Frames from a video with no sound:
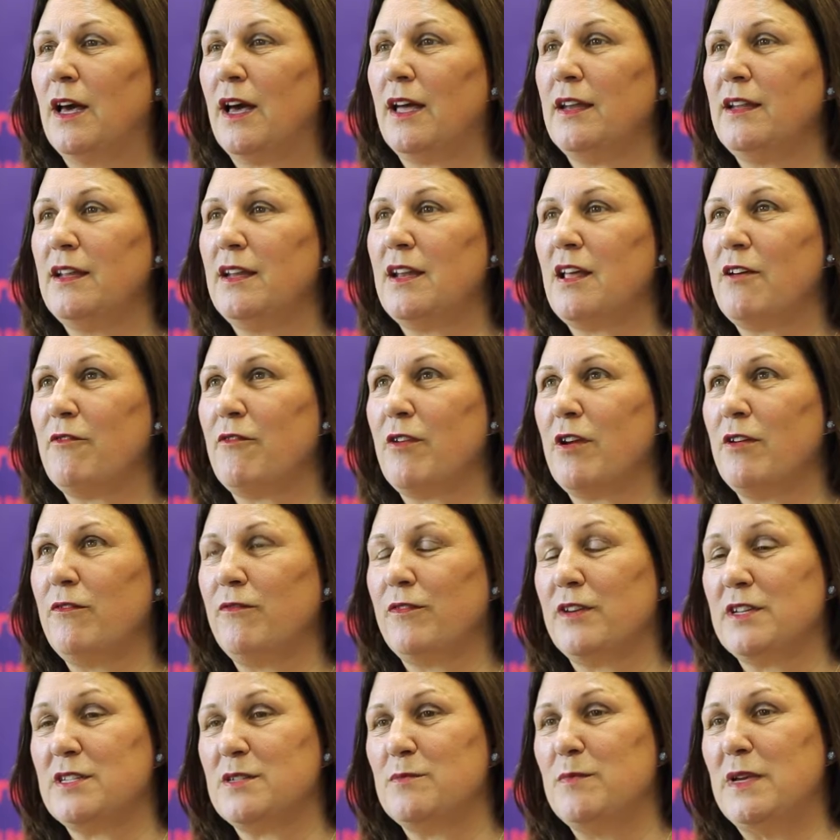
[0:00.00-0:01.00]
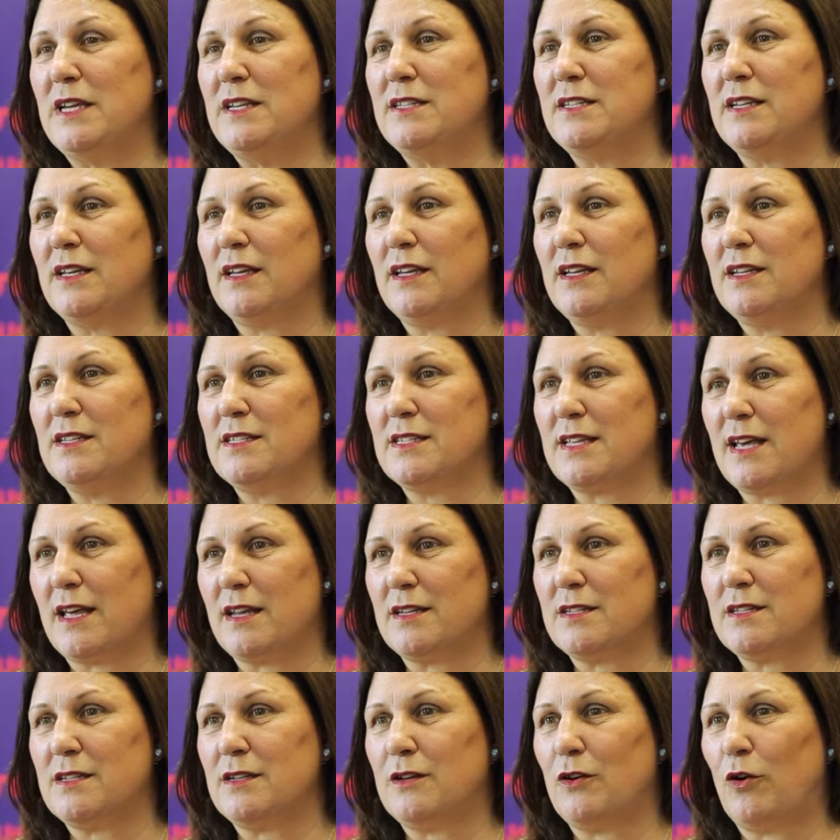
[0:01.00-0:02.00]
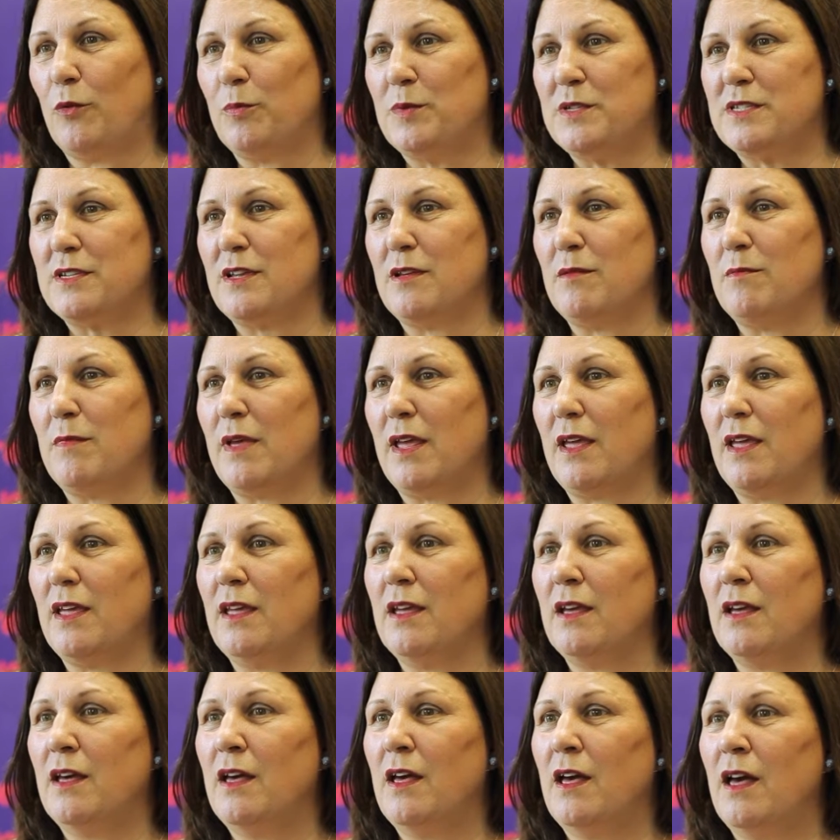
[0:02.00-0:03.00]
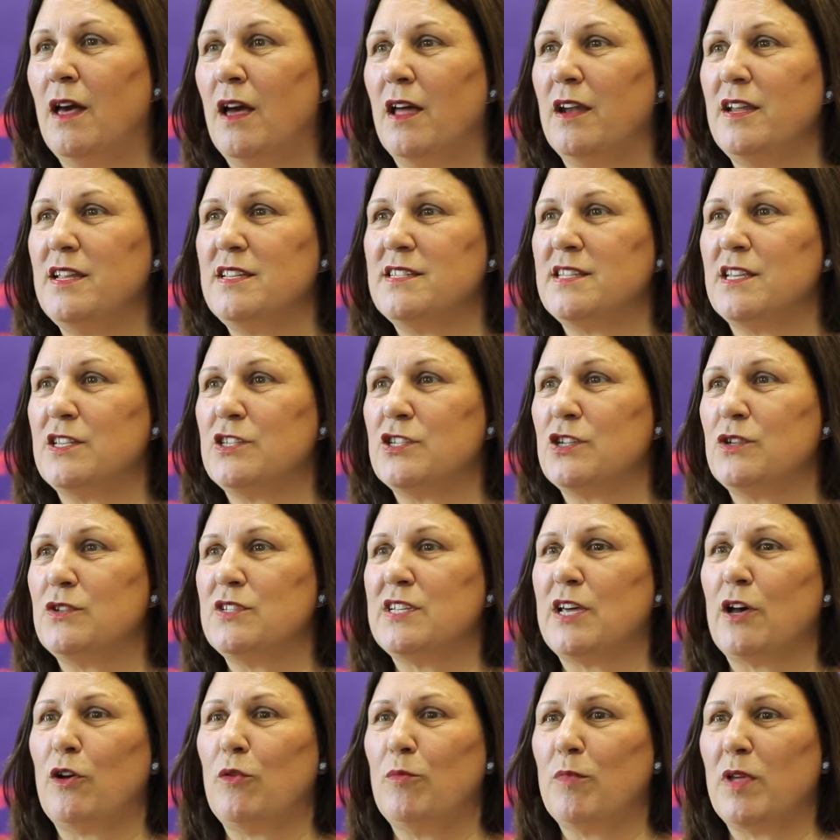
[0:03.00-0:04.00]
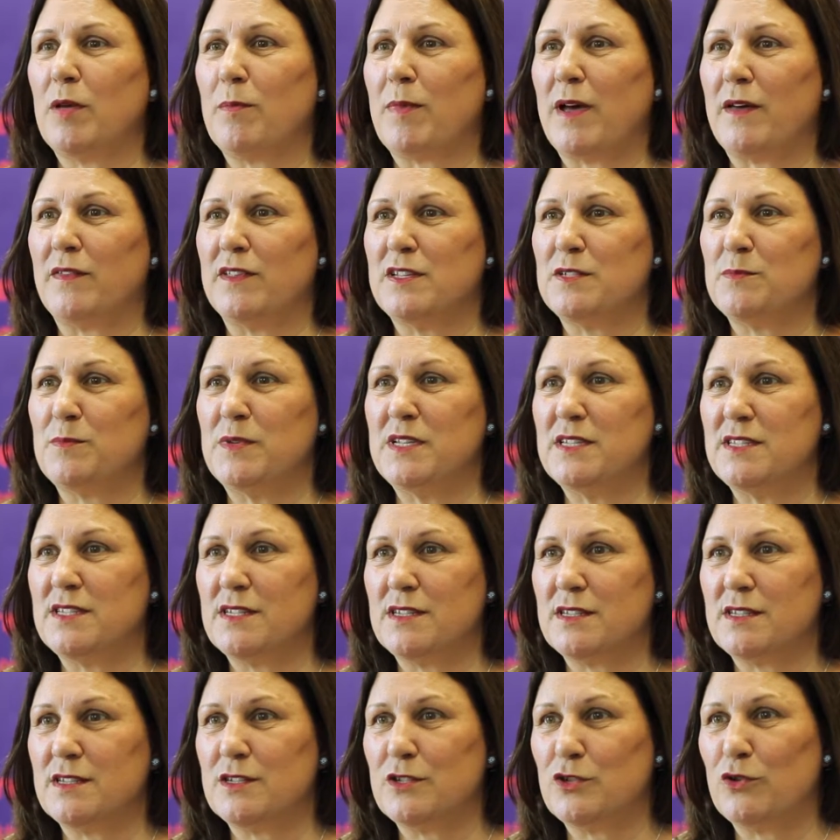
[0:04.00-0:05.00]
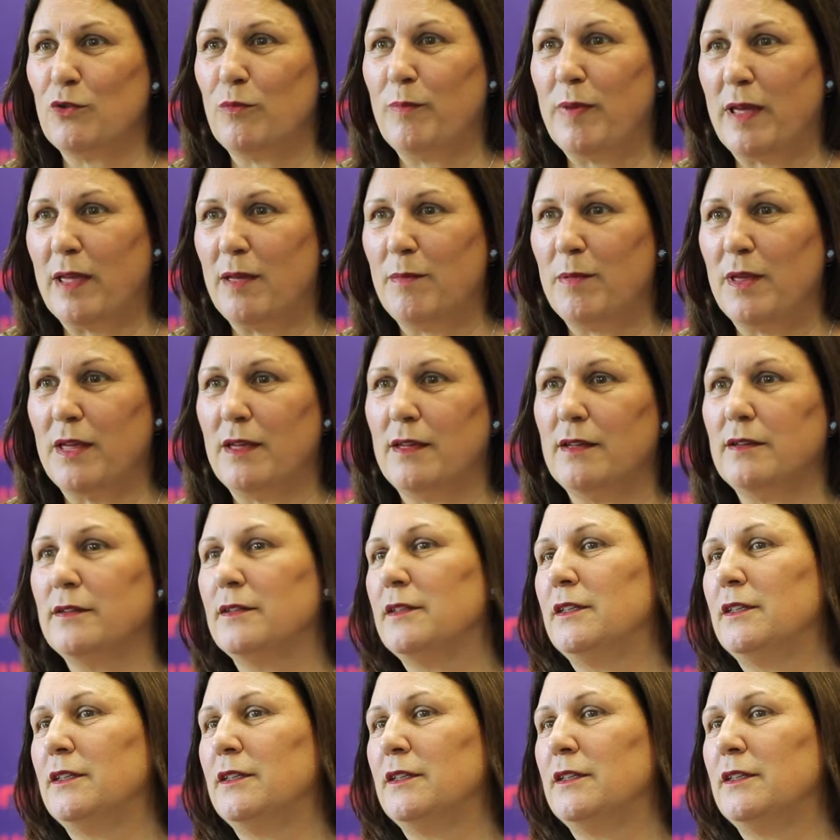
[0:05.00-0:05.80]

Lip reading: And in our very first meeting, he sat opposite me and he said, "So tell me about this business that's your baby."